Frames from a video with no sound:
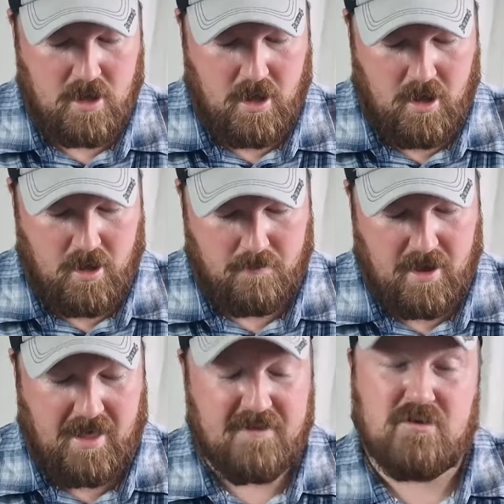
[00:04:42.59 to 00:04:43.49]

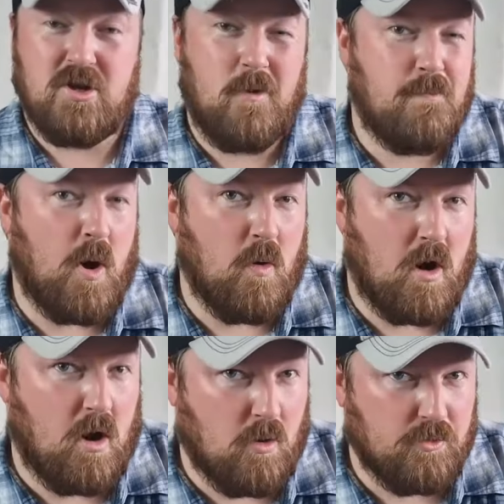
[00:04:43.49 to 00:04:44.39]
and there is no bolt
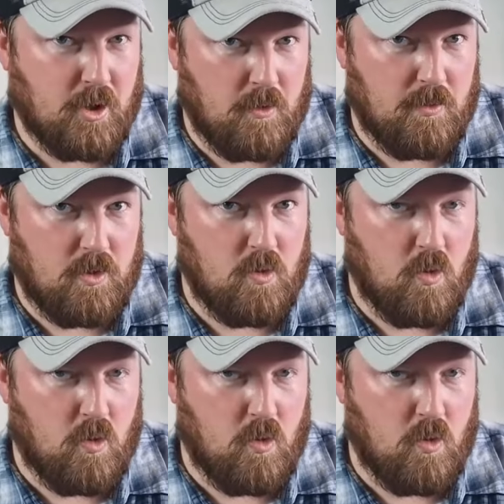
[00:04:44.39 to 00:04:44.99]
hold open